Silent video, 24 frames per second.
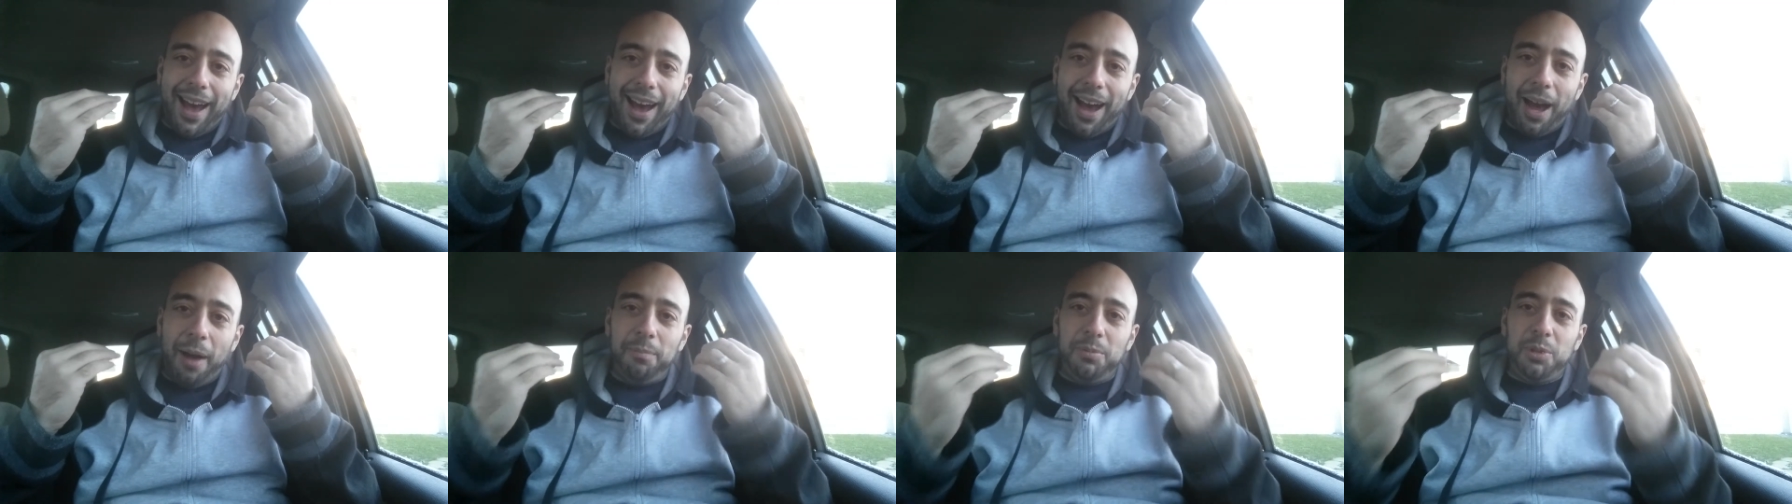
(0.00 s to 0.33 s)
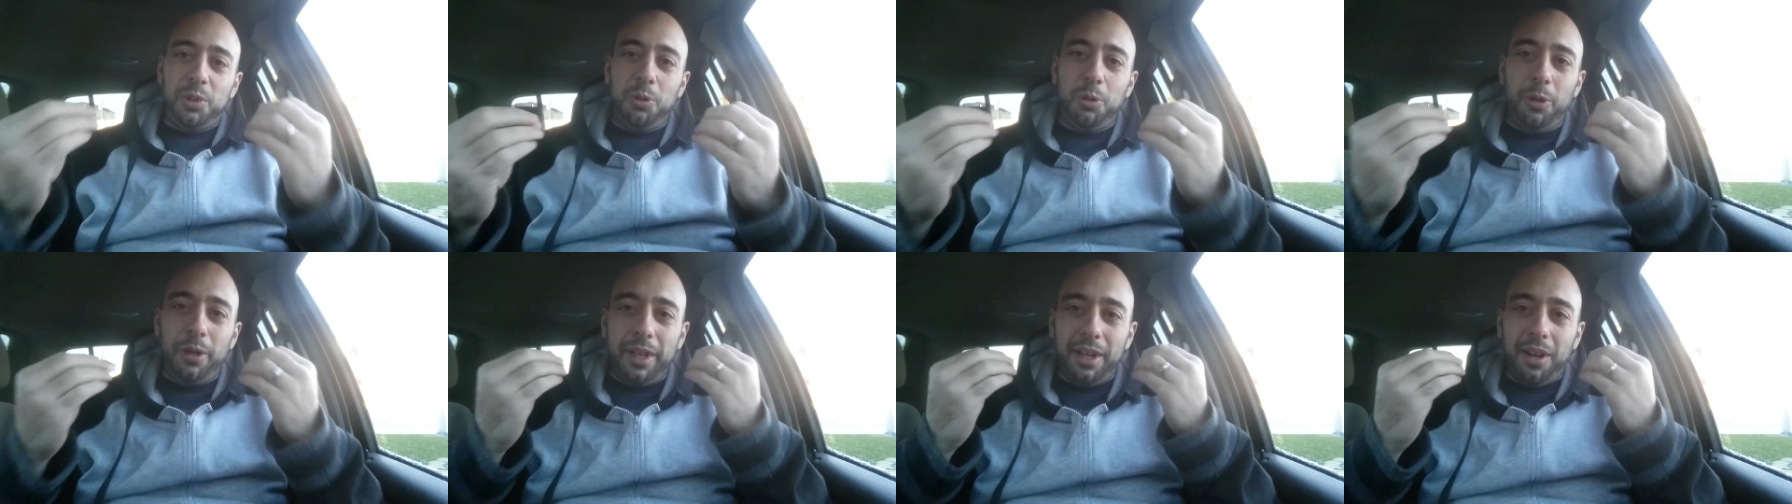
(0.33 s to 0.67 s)
I'm
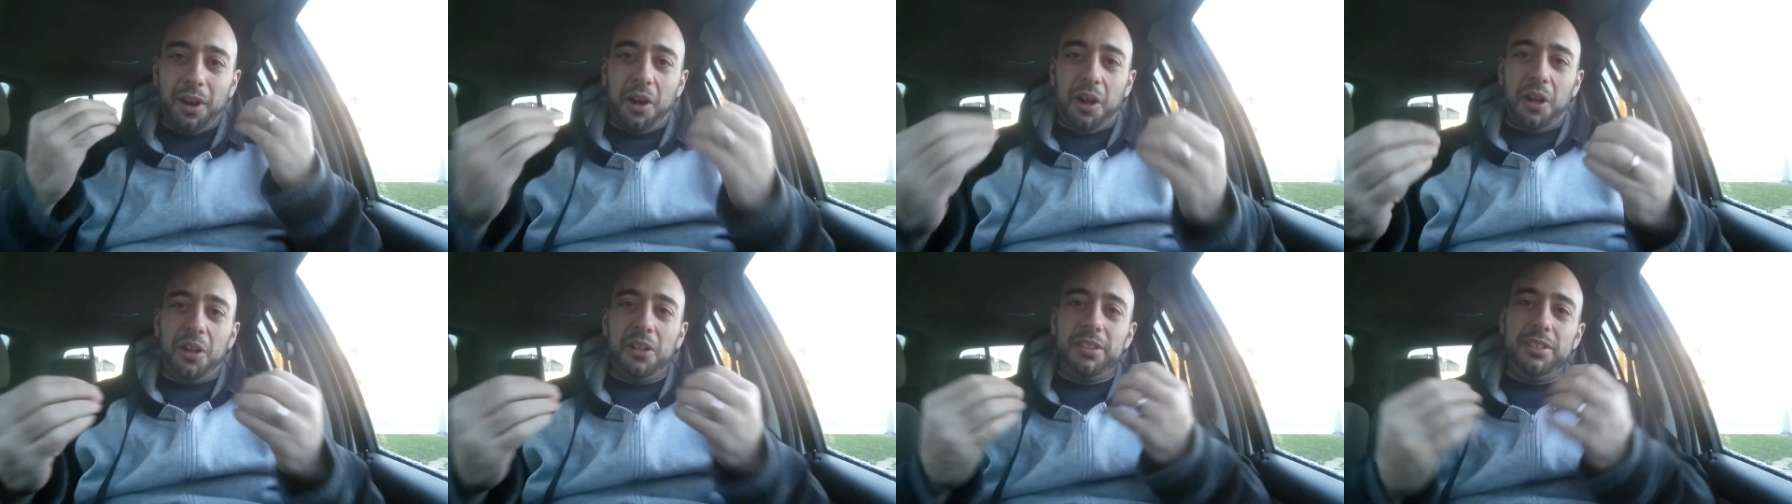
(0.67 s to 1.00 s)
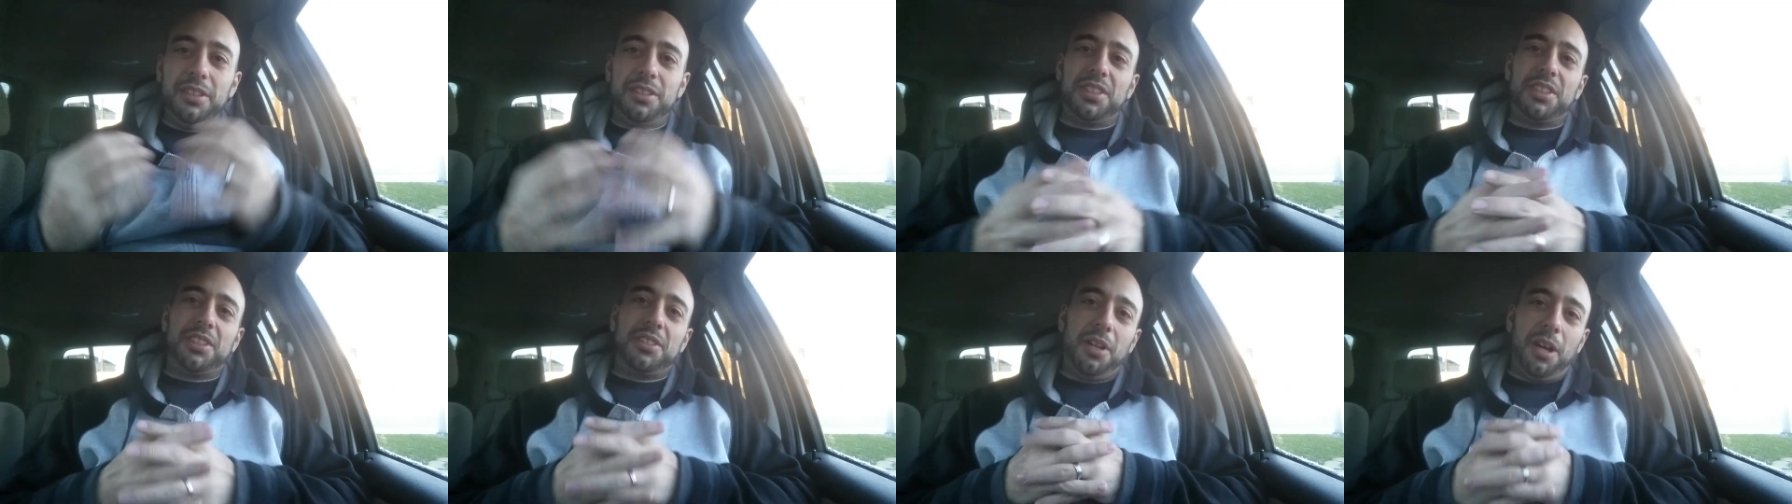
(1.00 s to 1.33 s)
doing all
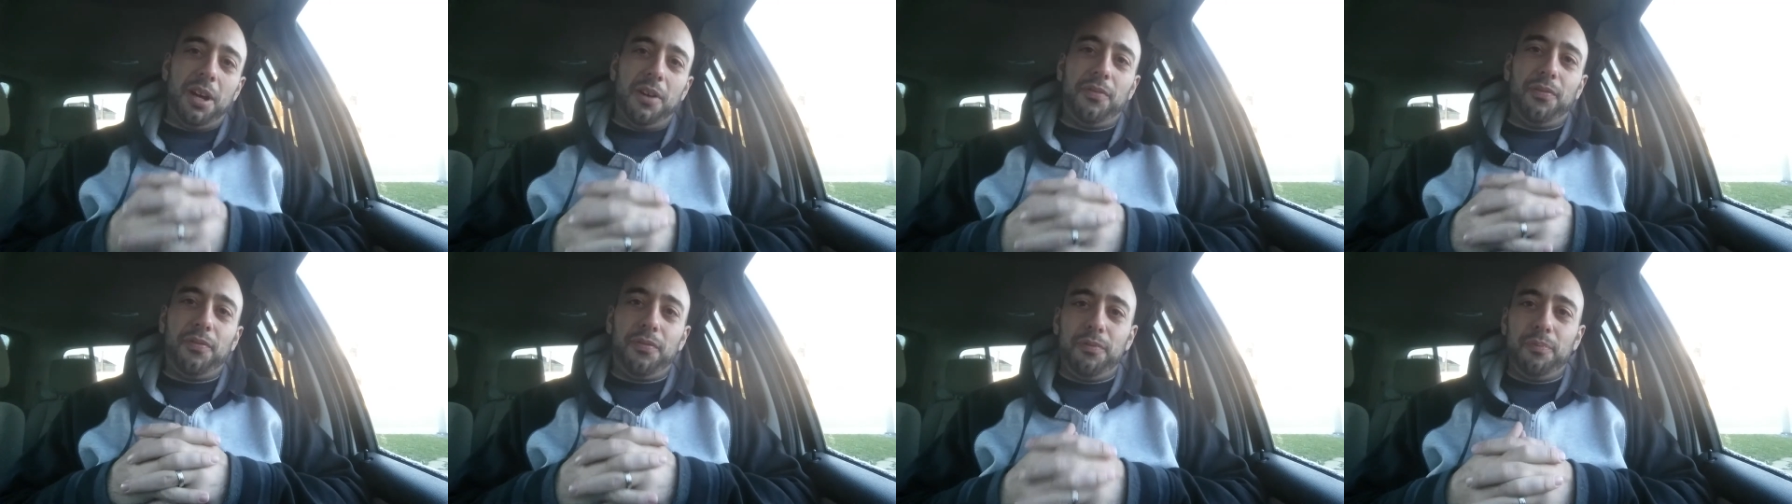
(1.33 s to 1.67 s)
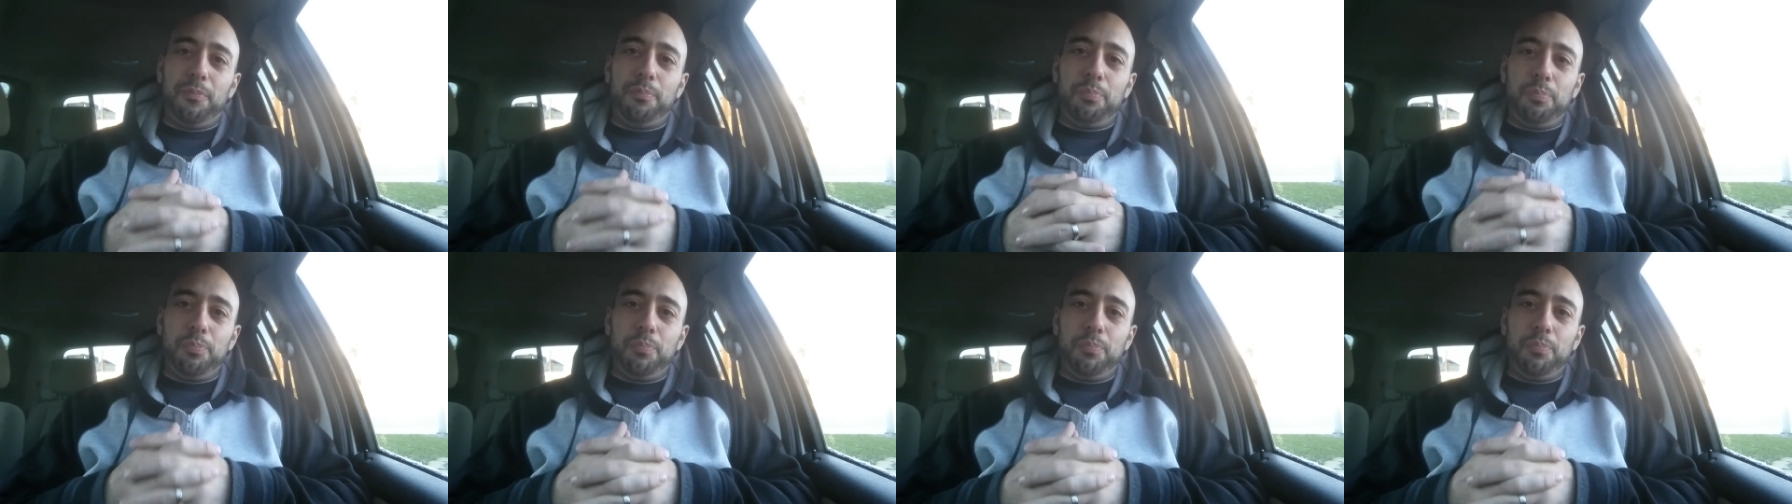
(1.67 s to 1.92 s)
this stuff.